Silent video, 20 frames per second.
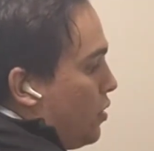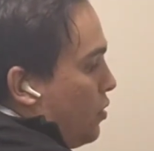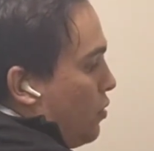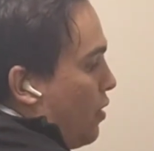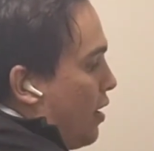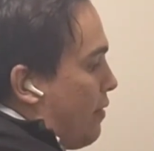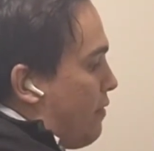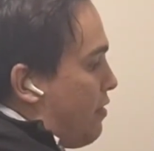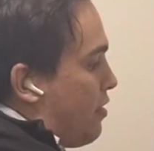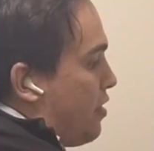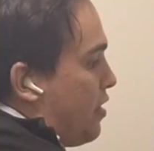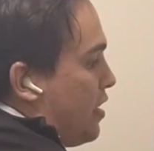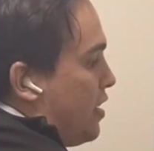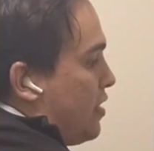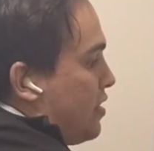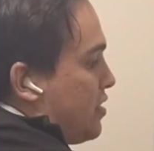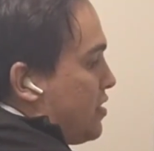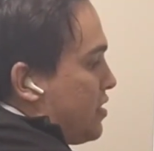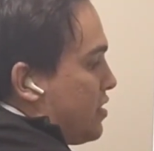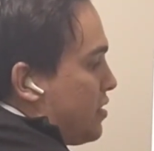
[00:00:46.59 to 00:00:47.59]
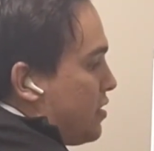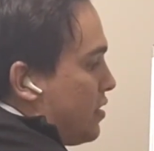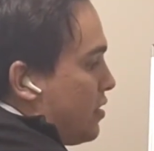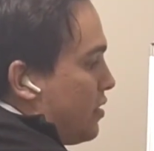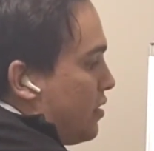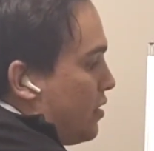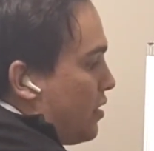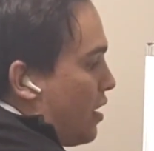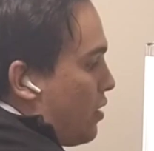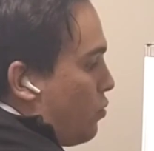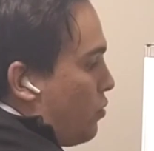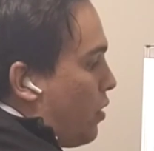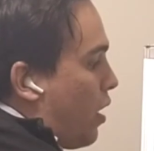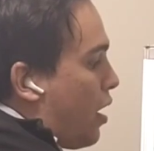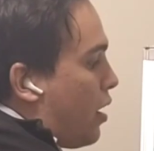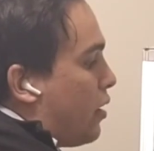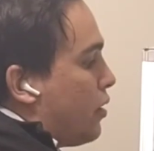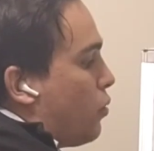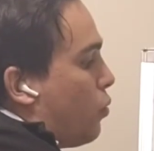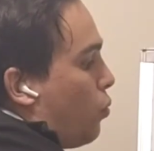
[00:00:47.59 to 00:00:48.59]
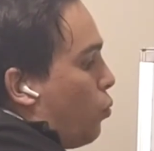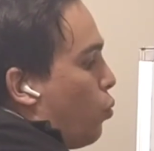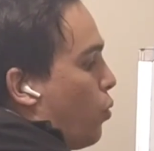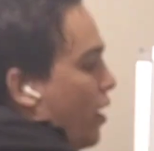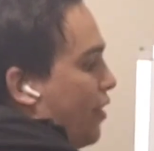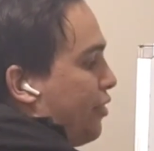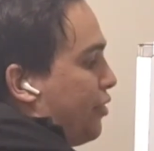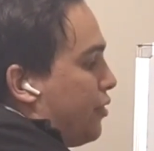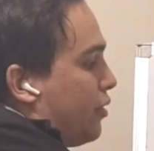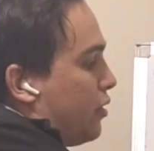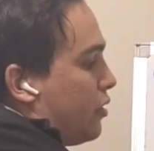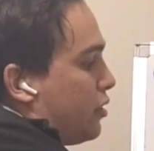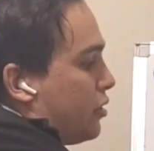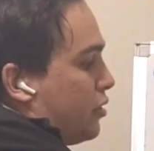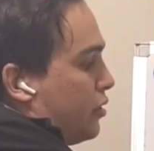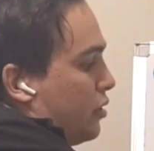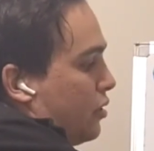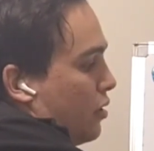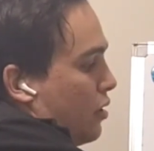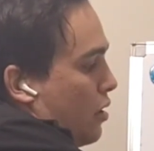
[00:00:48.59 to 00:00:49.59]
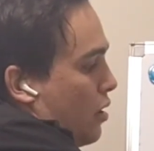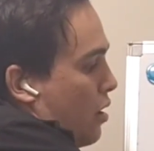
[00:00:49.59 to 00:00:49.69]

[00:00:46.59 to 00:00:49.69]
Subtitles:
you have things that are $1